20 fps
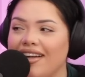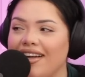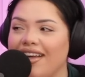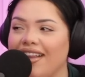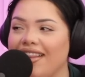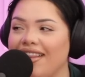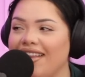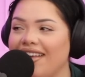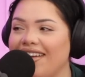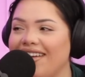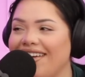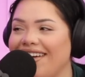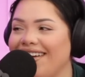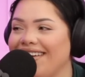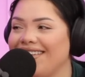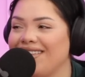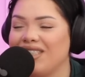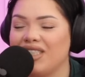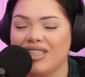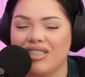and then
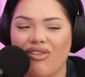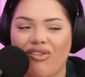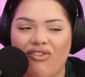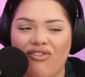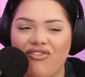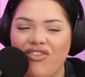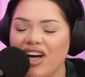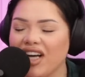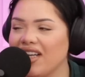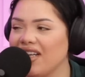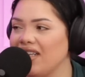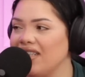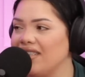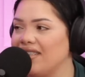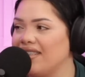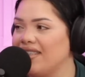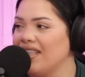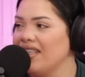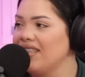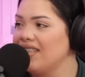fucking
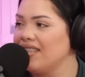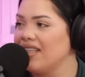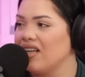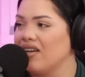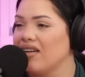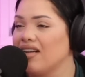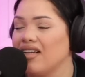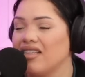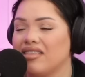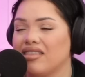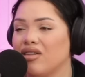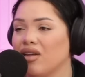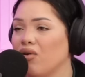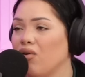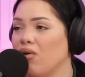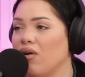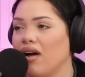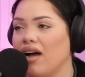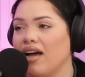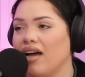sits there.
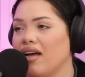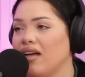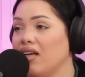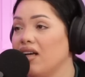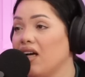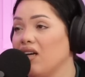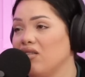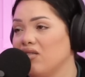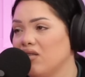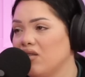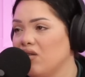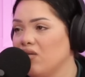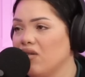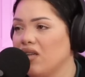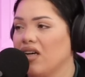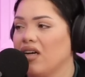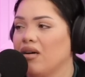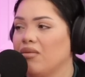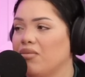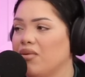I used to do
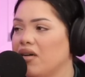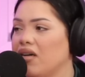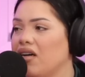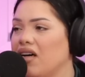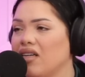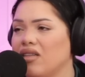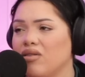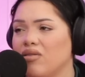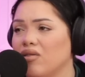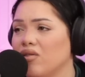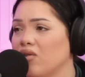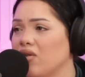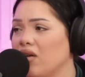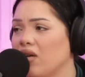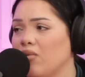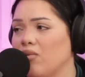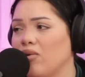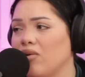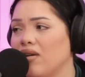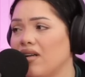that, but I don't do it
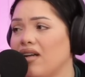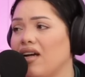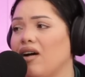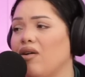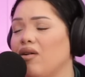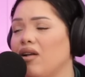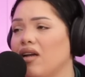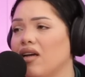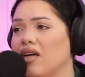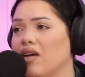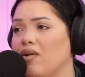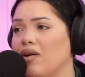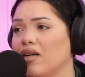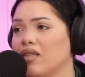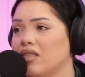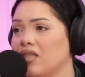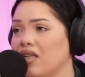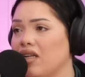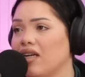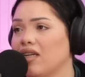anymore. Now like I'll
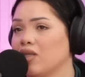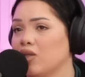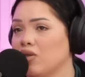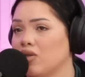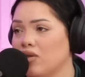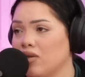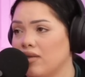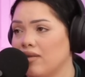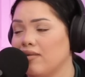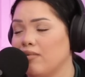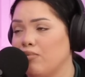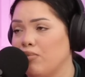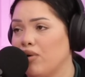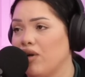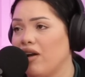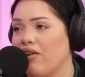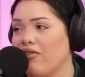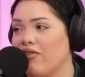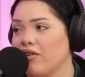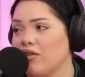actually like
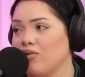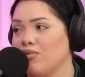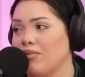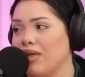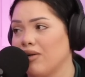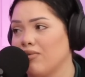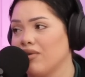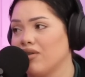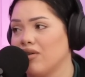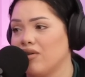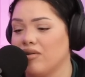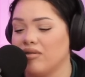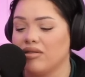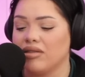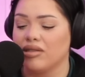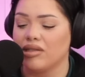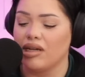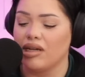put effort to make returns and